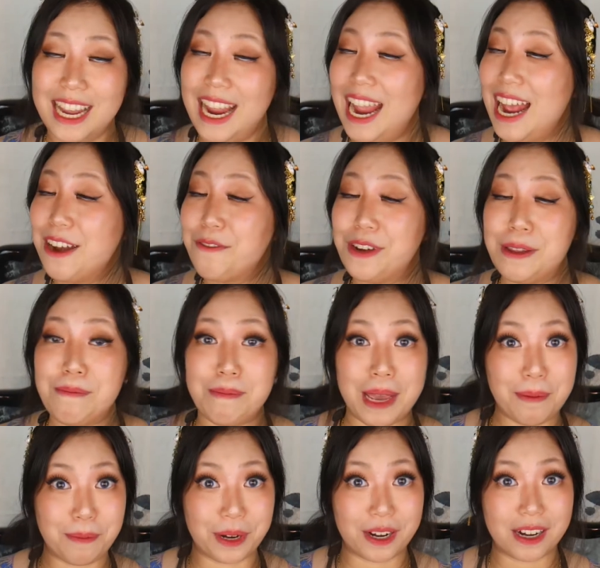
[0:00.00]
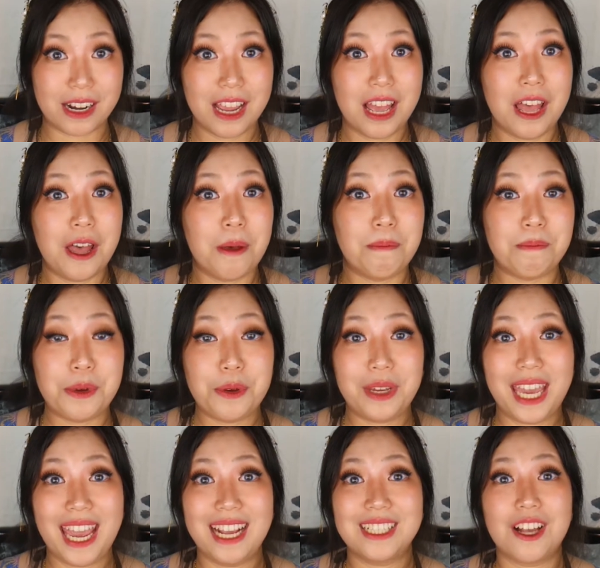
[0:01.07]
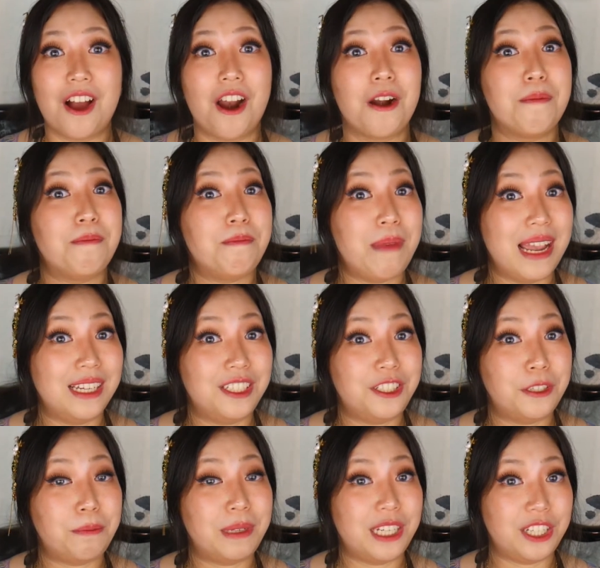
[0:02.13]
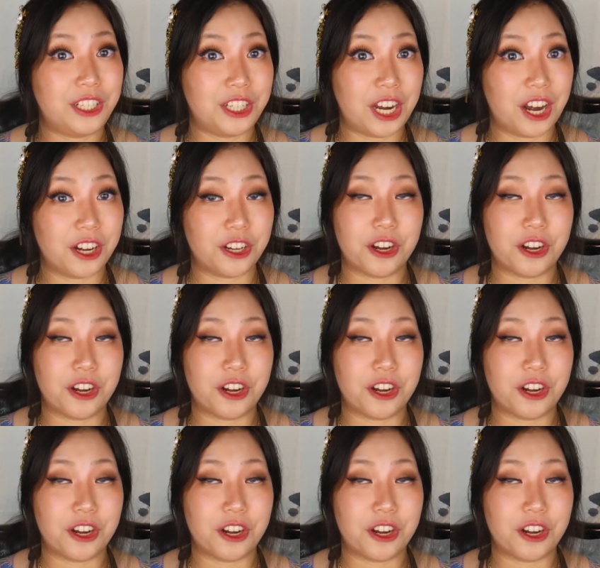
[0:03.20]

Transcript: And remember, mooncakes are meant to be shared.